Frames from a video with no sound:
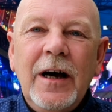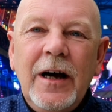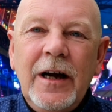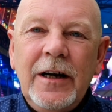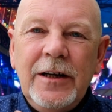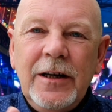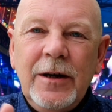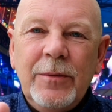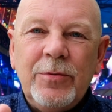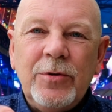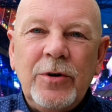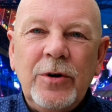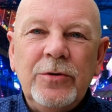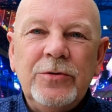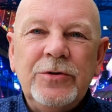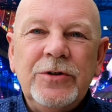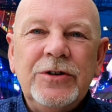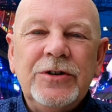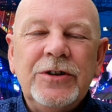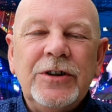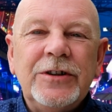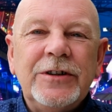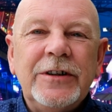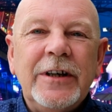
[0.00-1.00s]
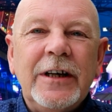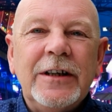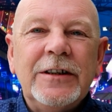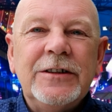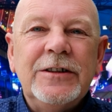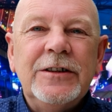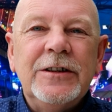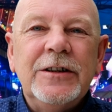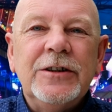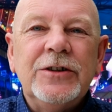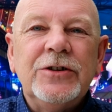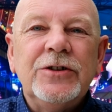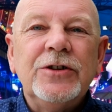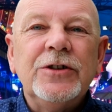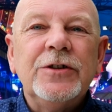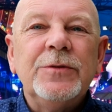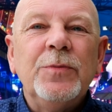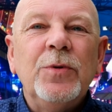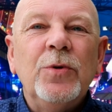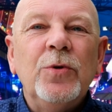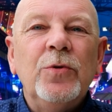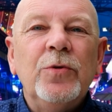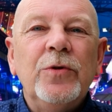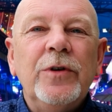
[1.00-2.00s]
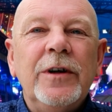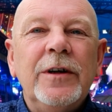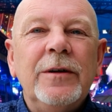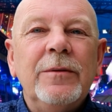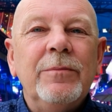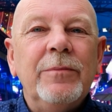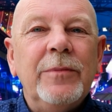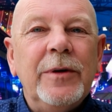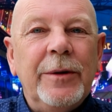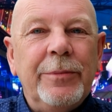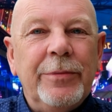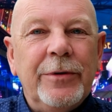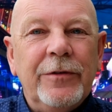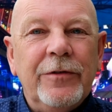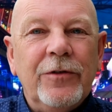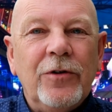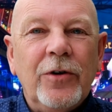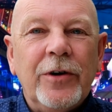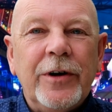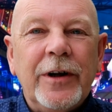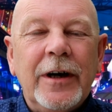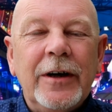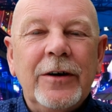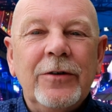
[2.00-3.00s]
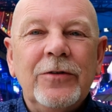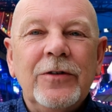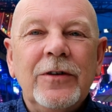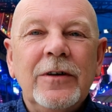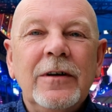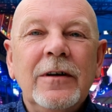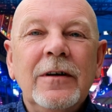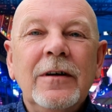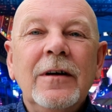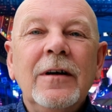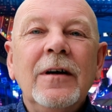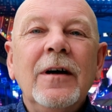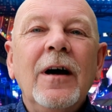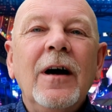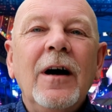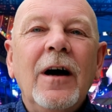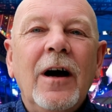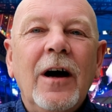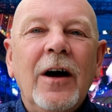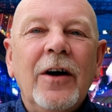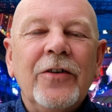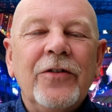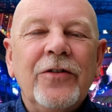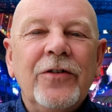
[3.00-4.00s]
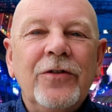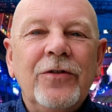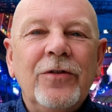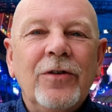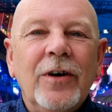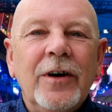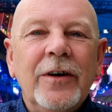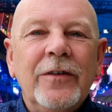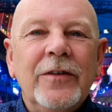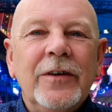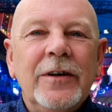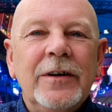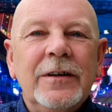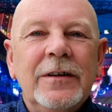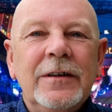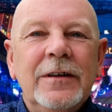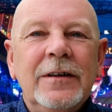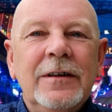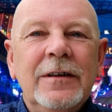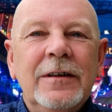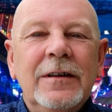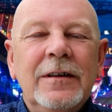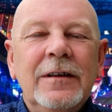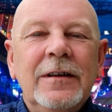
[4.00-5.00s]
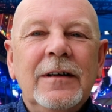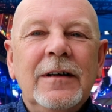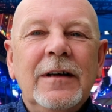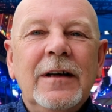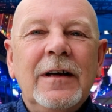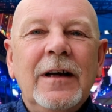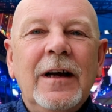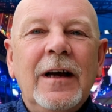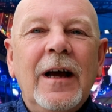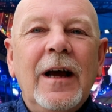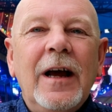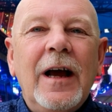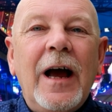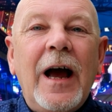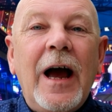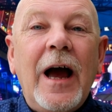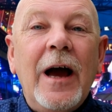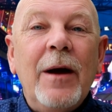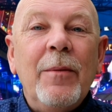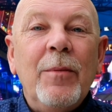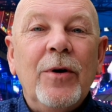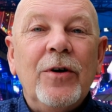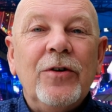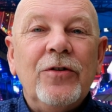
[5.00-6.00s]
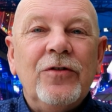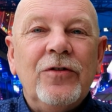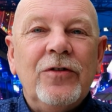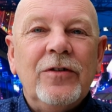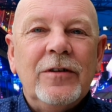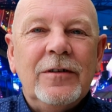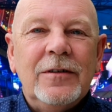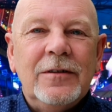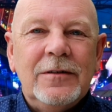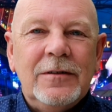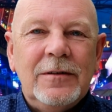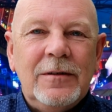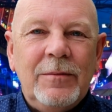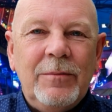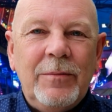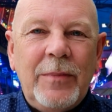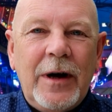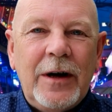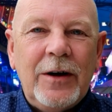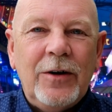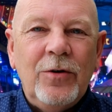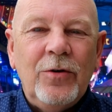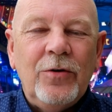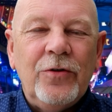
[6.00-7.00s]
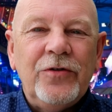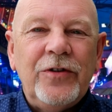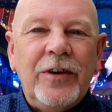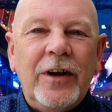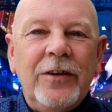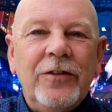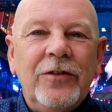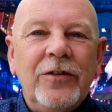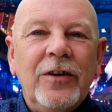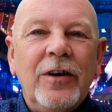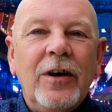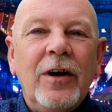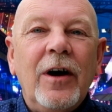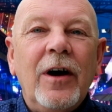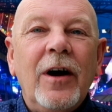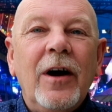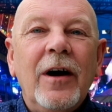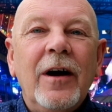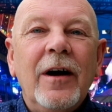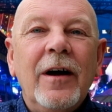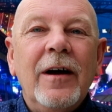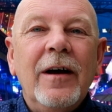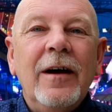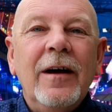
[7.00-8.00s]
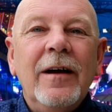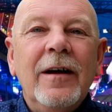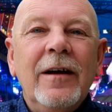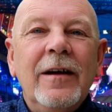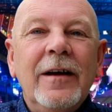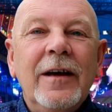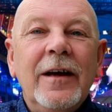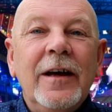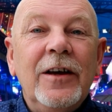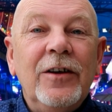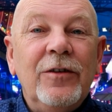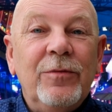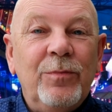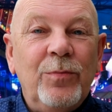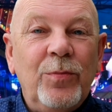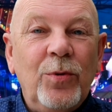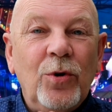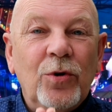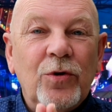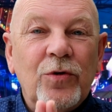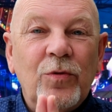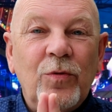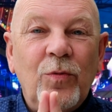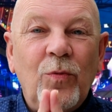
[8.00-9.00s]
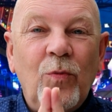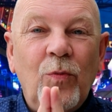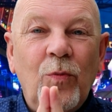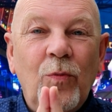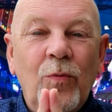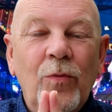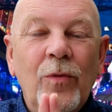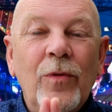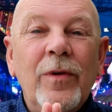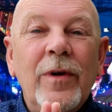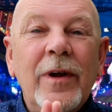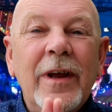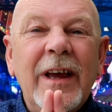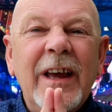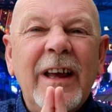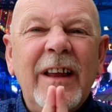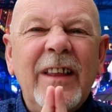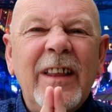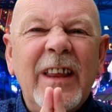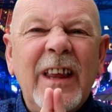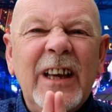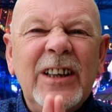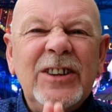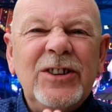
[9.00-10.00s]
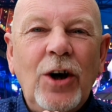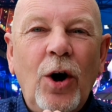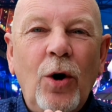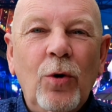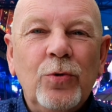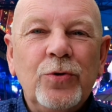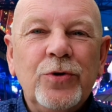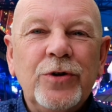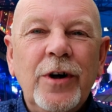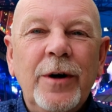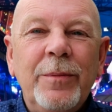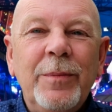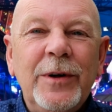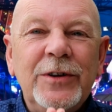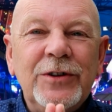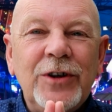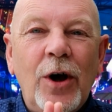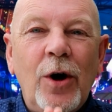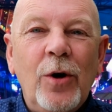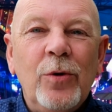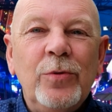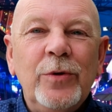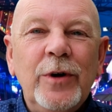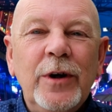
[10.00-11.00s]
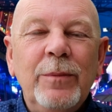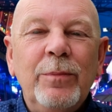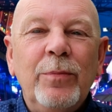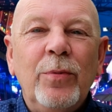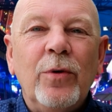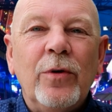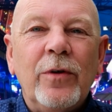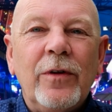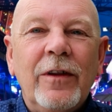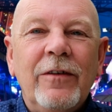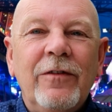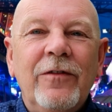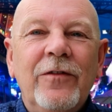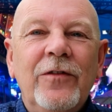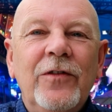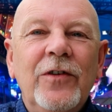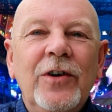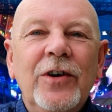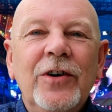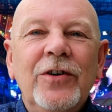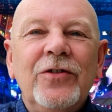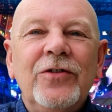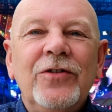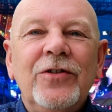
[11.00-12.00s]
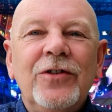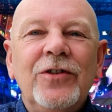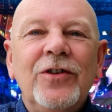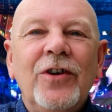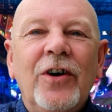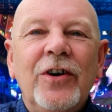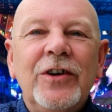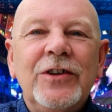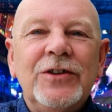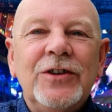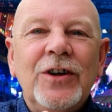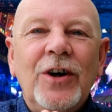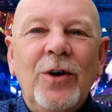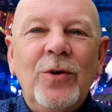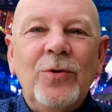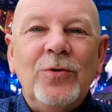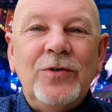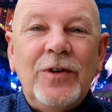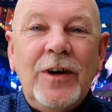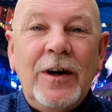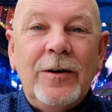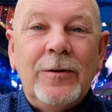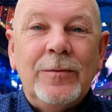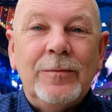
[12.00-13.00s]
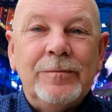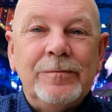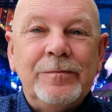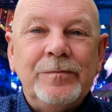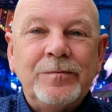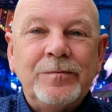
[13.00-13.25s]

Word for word: And he approaches a taxi that's just pulled in, people have got out, asks the driver, how much? Bangkok Centre. He's booked, his whole trip he's only booked the first night hotel.